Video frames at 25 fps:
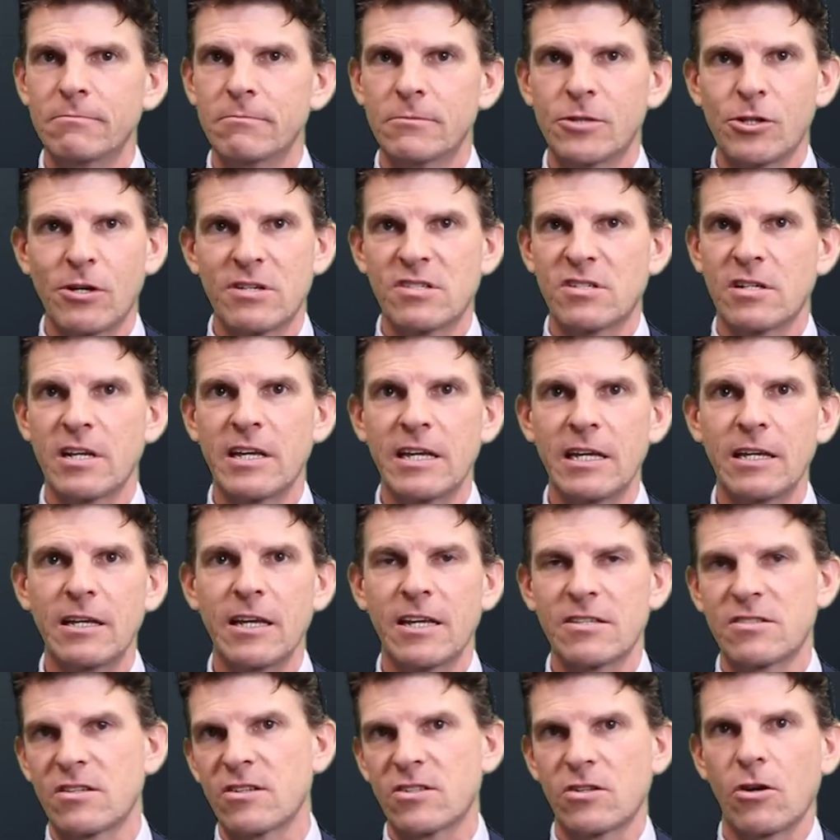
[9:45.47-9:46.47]
trustee
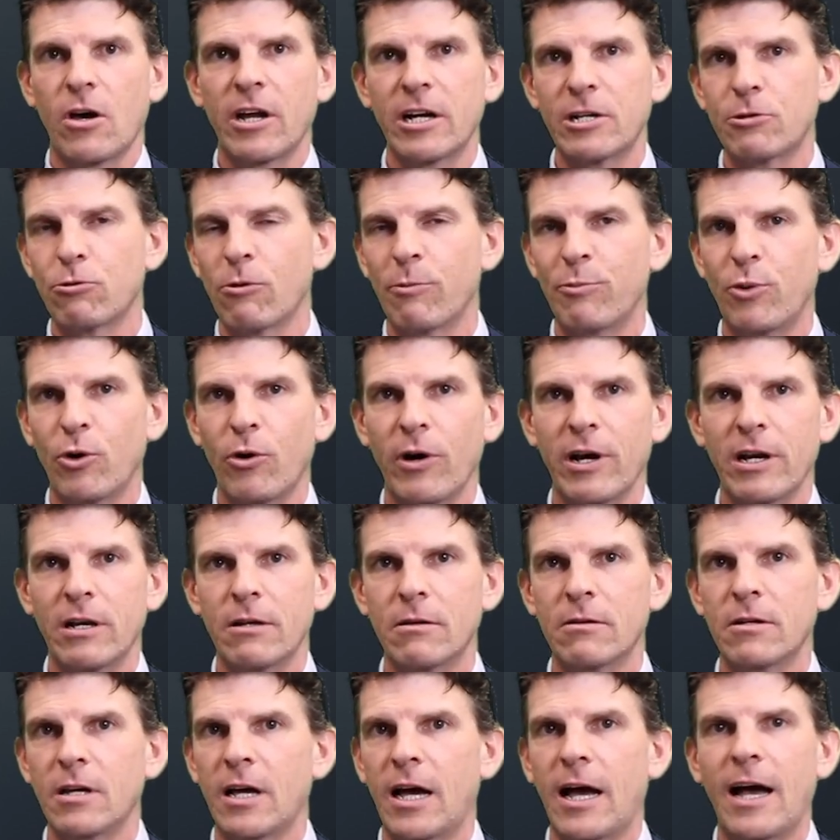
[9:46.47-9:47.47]
has decided to
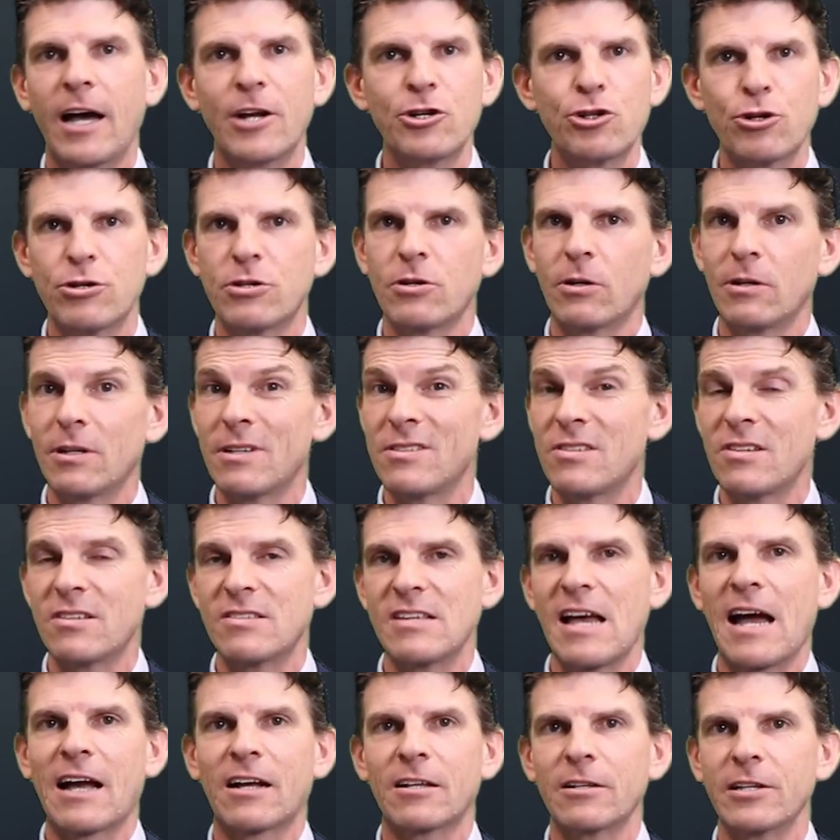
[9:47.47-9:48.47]
appoint $100
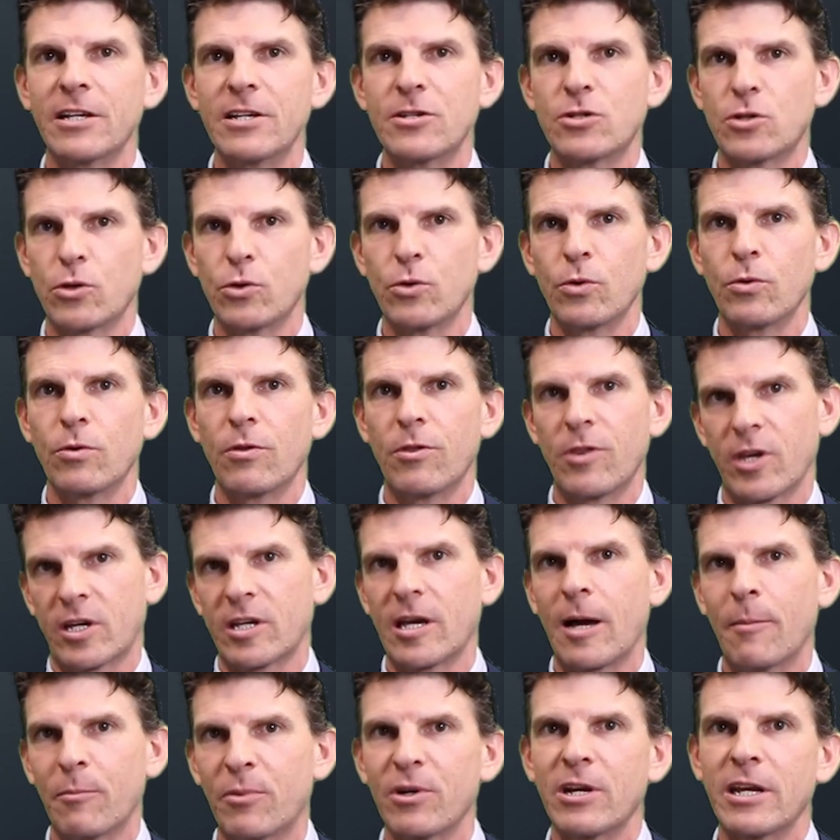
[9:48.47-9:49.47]
exactly to the
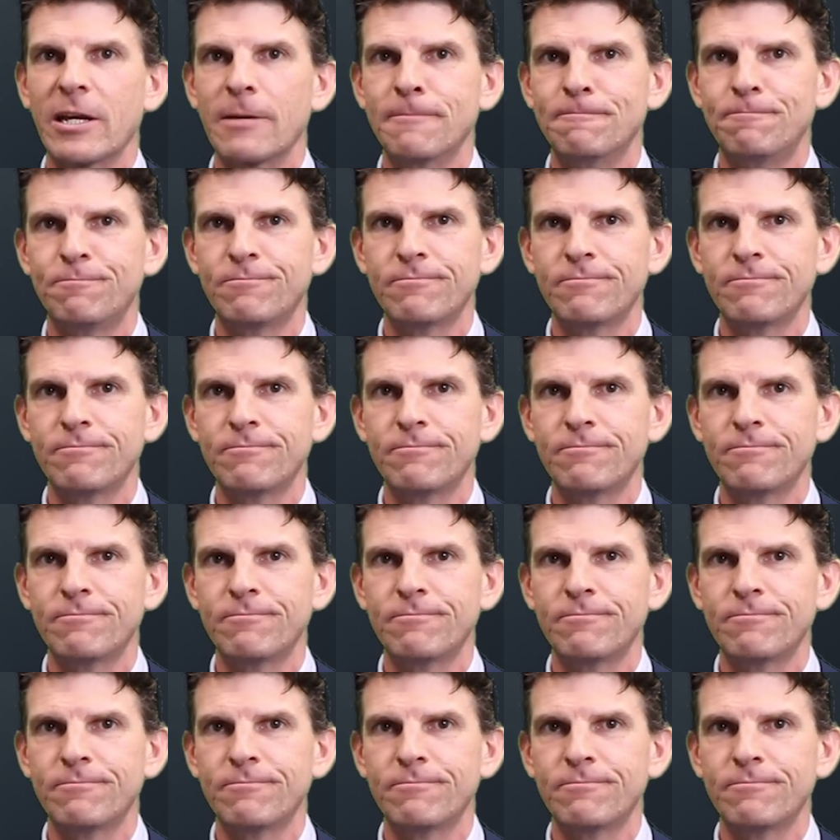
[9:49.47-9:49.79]
company.